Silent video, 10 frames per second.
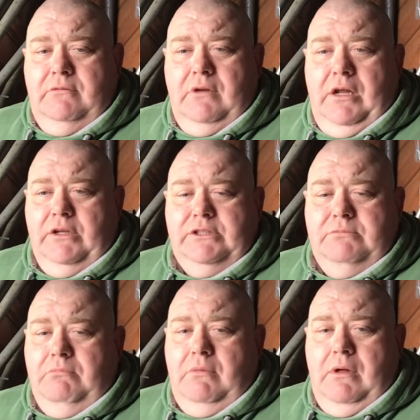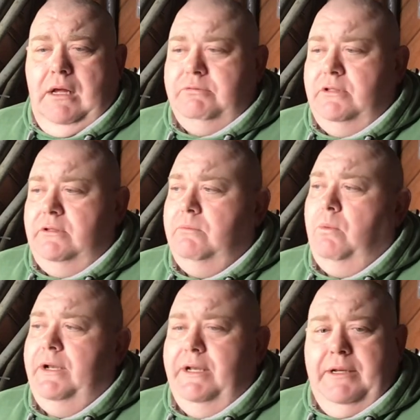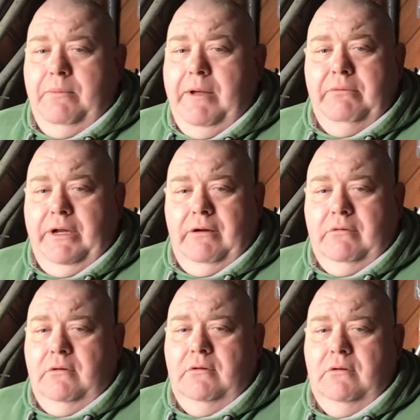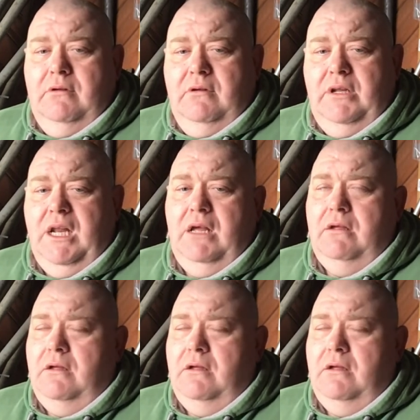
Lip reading: and I just absolutely went into meltdown, you know.